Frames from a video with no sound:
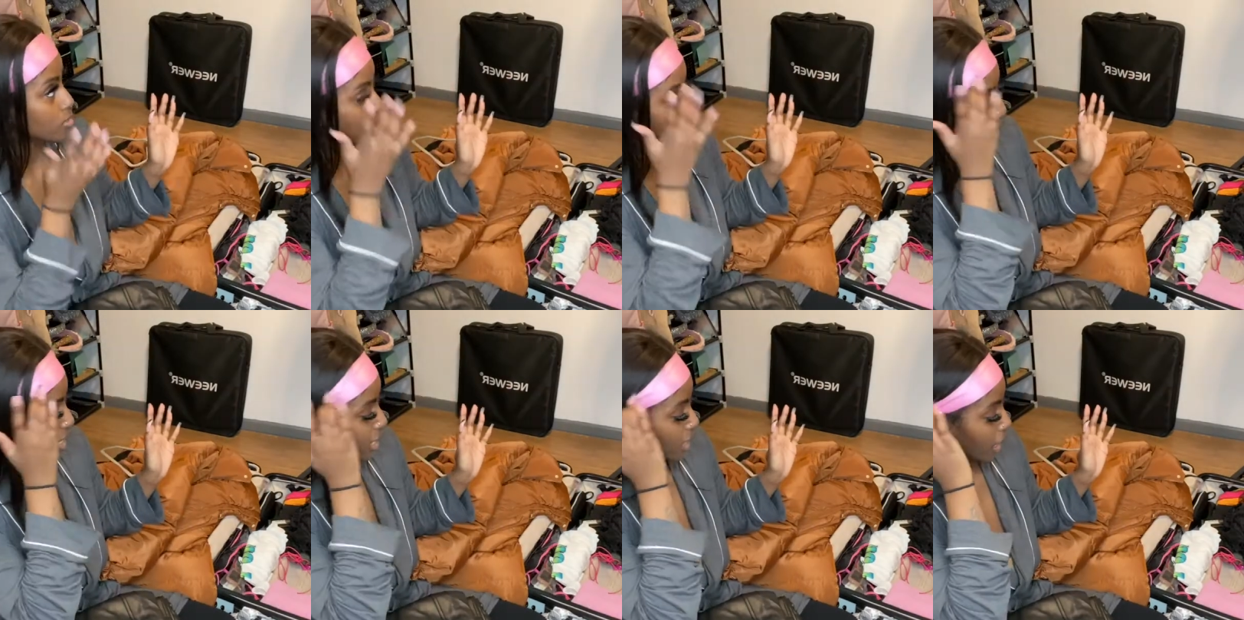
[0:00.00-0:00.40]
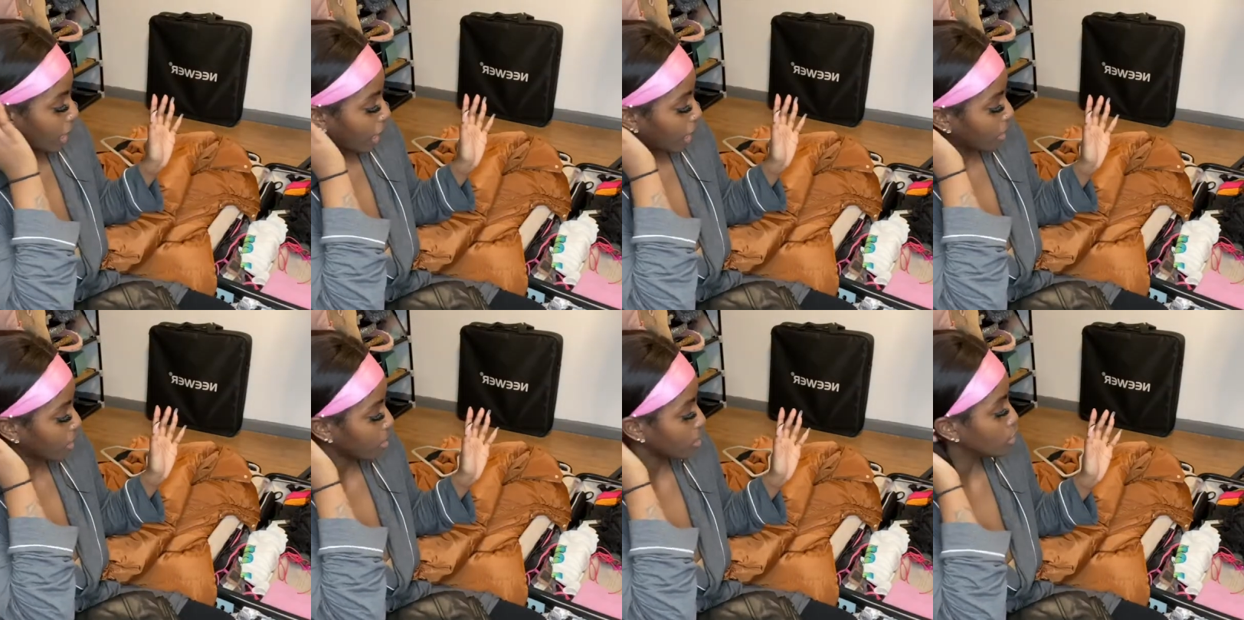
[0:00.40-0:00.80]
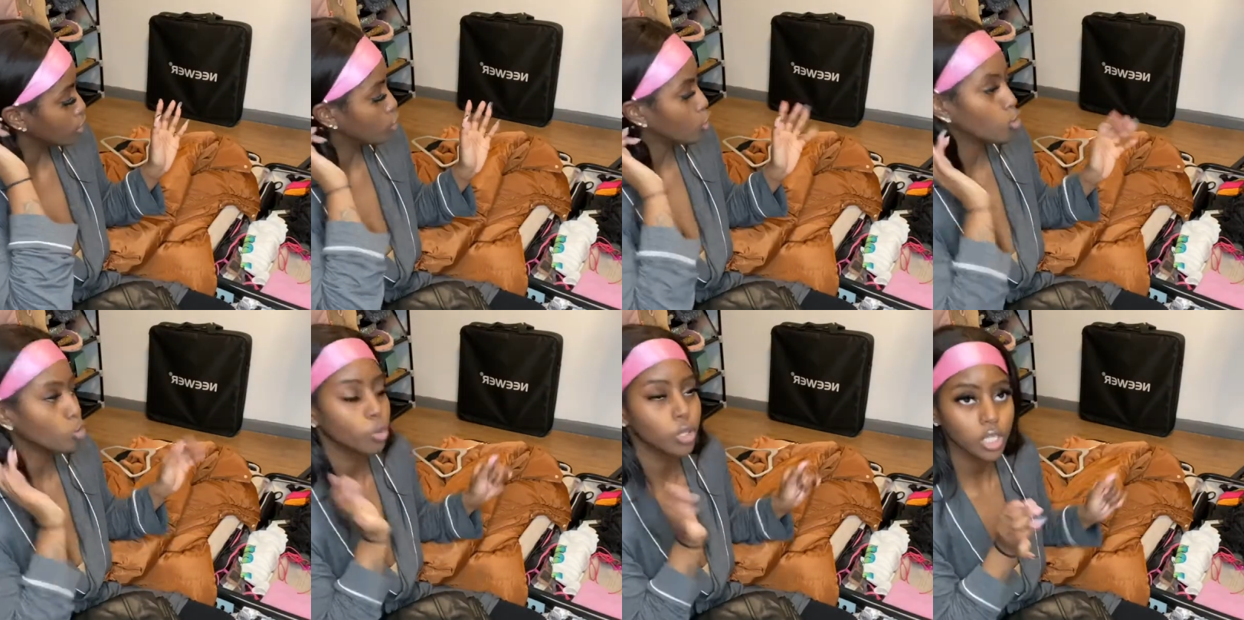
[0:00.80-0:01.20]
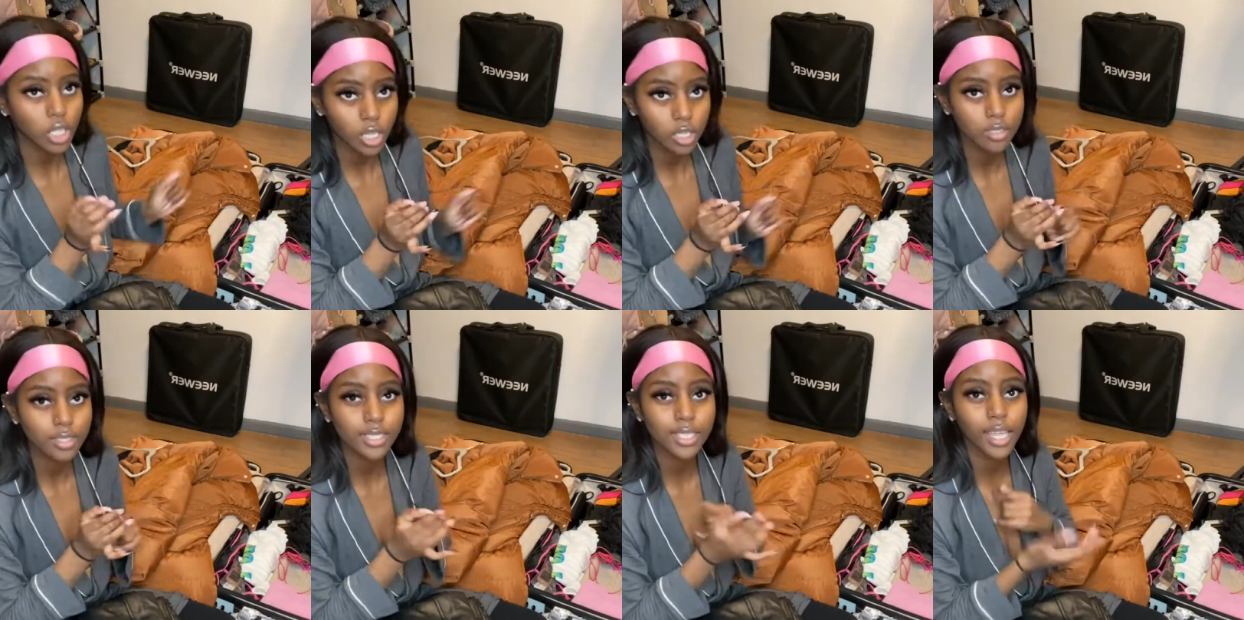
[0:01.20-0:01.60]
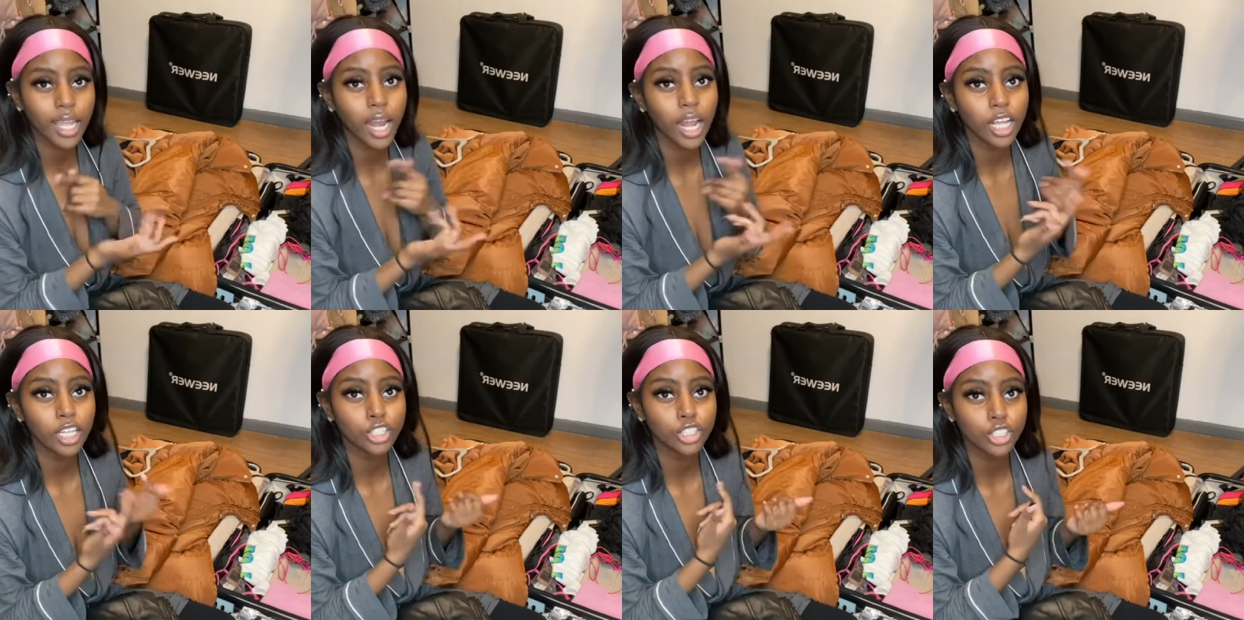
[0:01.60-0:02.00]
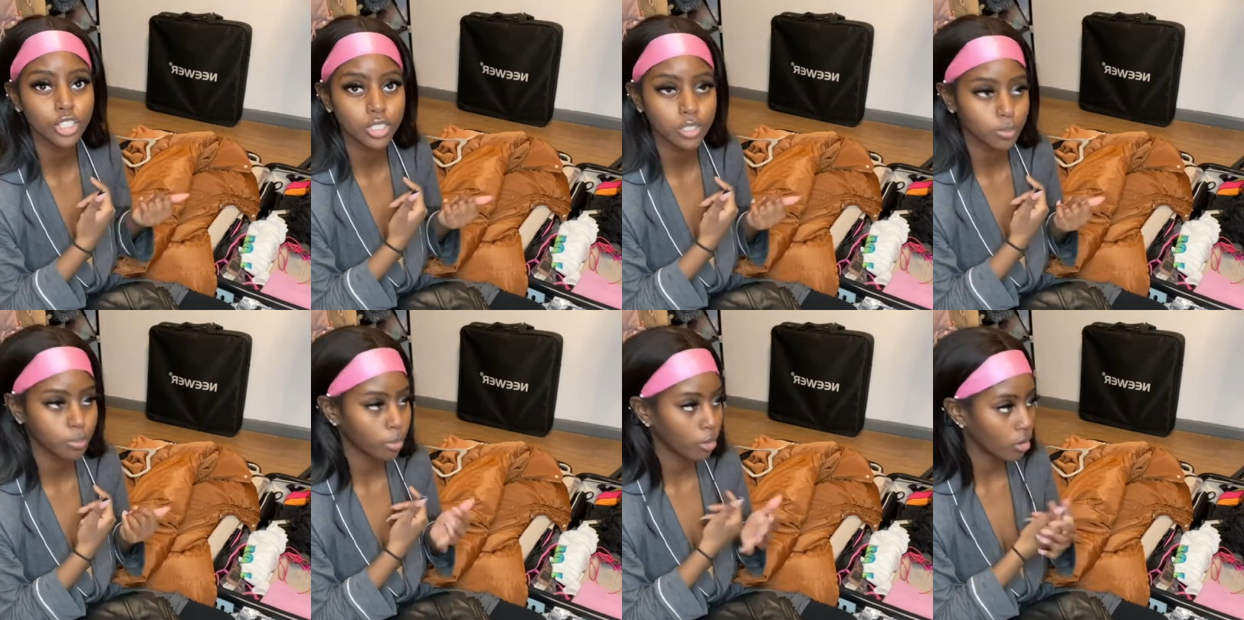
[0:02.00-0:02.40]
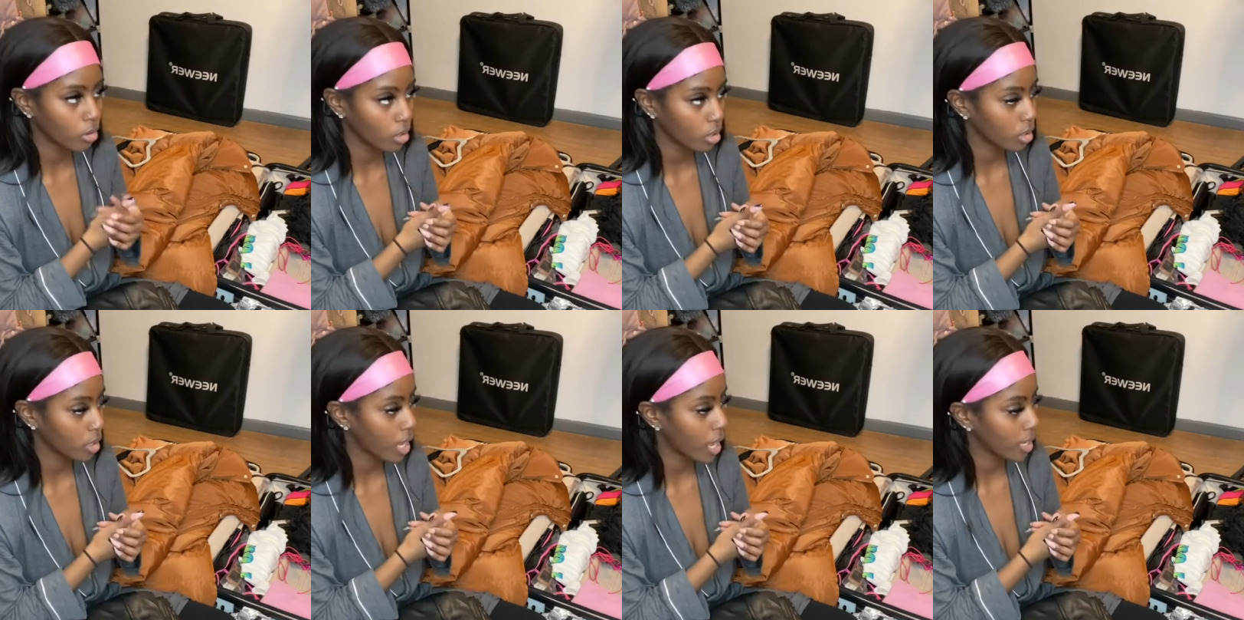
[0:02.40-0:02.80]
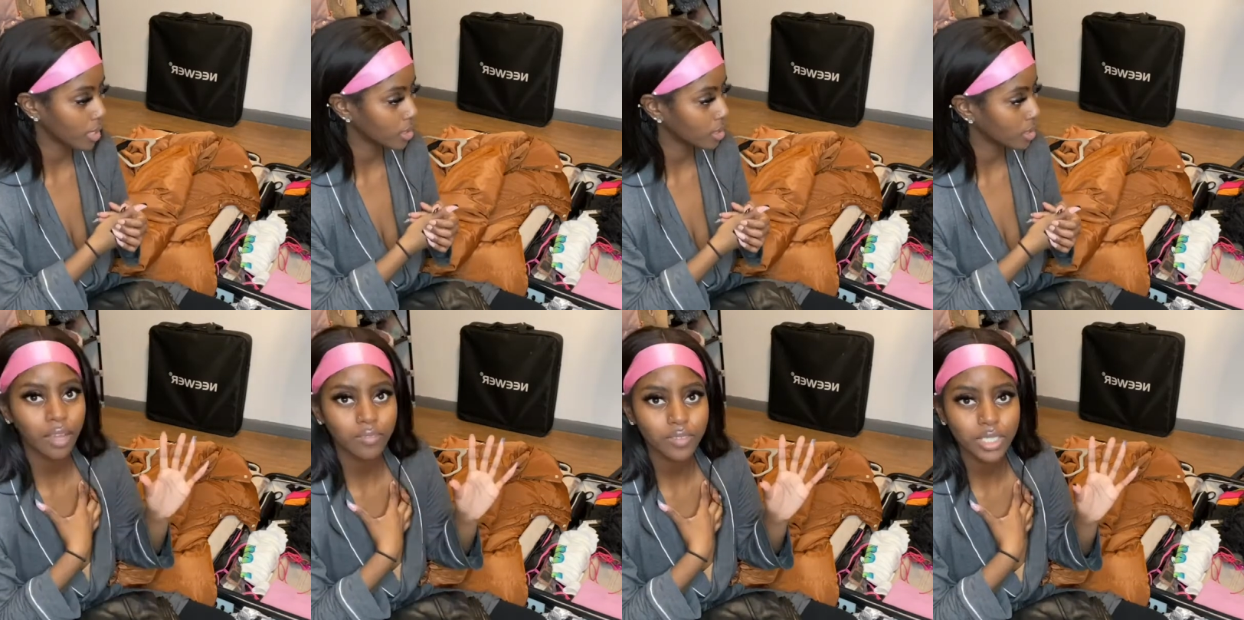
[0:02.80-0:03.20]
that like new clothes that I just bought, kind of.